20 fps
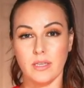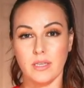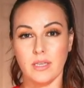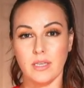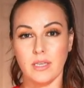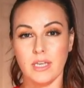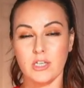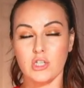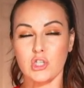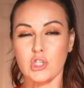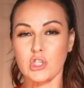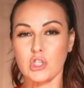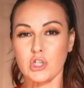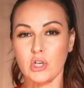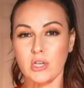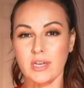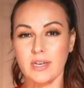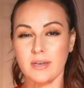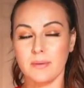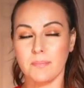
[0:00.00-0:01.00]
it
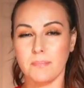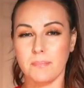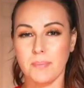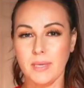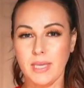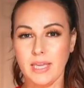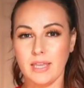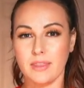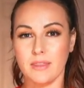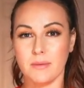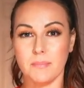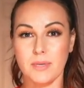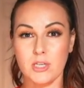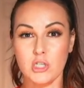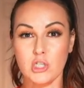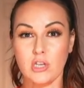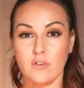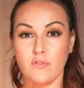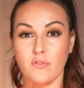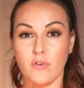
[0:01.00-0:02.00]
shouldn't be the
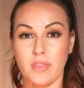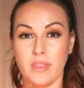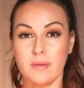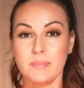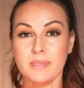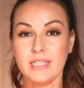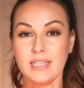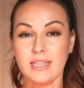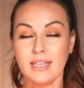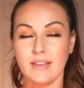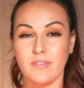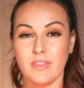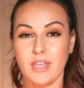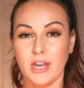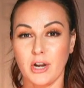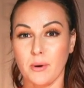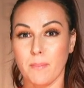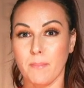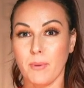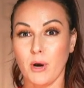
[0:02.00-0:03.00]
mission for them to live
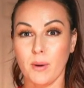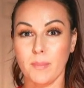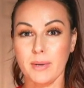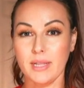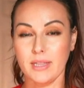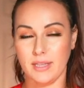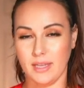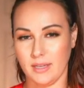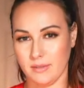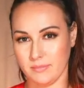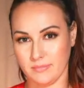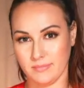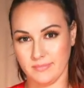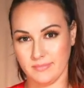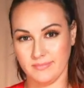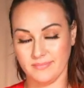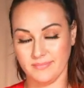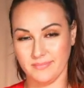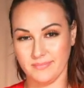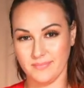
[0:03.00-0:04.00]
there permanently.
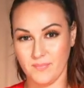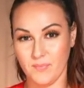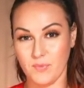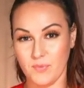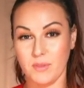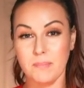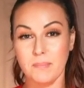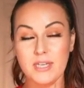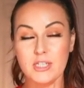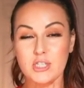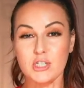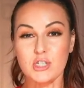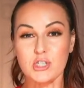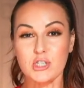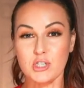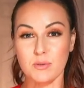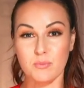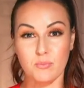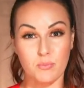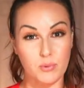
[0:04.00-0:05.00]
The mission
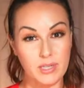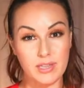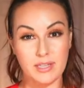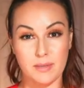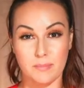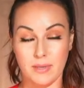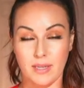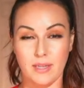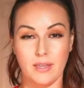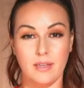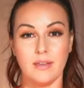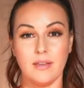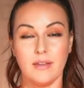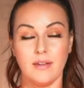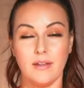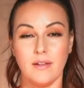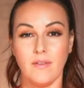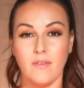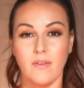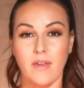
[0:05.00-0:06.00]
should really be
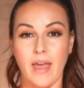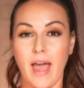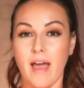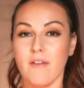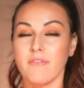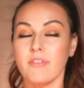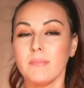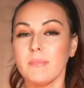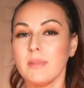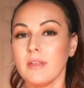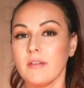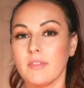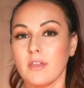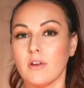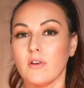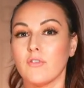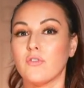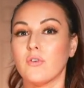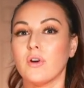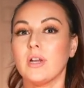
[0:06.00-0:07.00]
have them live
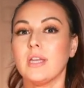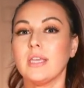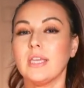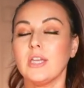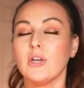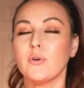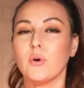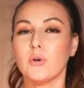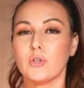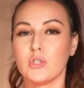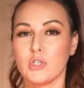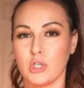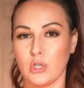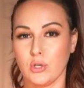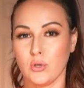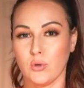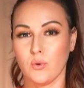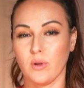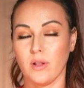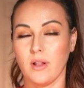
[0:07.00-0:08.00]
there for a year or
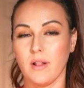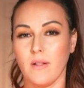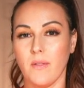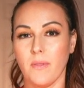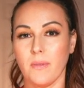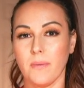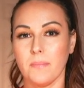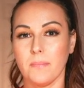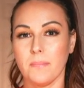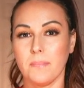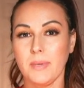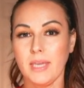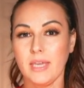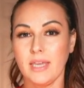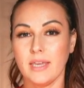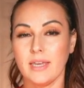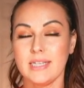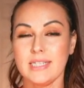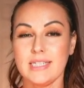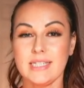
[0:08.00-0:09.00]
two,
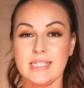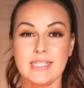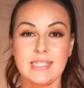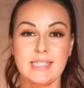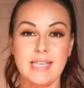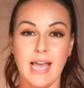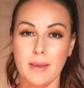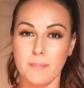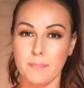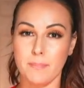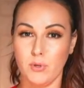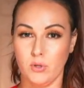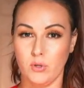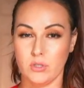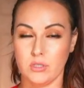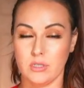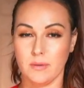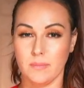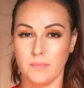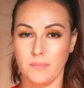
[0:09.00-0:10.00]
be
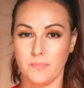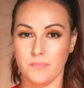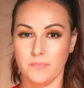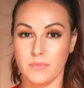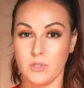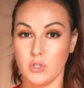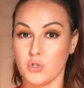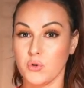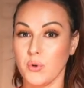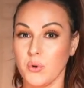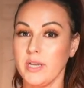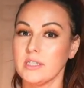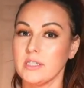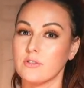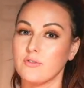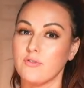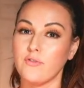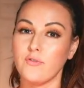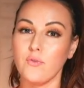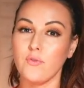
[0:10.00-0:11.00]
discipled,
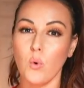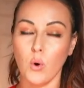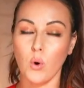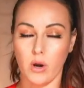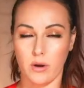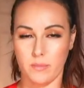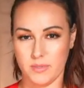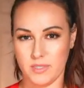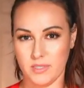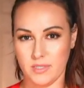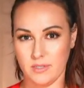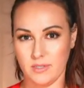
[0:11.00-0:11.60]
transformed,